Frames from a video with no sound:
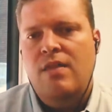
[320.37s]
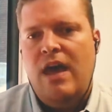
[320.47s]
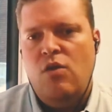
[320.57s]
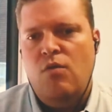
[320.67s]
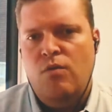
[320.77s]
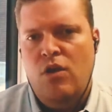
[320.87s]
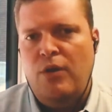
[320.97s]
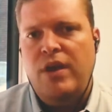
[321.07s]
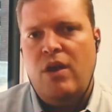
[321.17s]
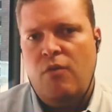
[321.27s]
that you're
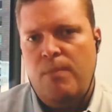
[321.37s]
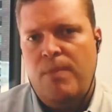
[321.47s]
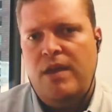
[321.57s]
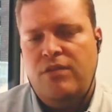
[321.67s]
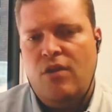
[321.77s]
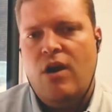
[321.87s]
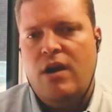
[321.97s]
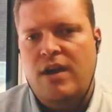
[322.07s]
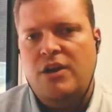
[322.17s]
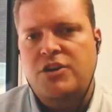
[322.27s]
building a robust
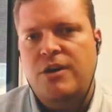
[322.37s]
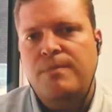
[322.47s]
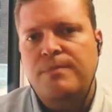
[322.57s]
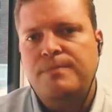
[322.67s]
architecture.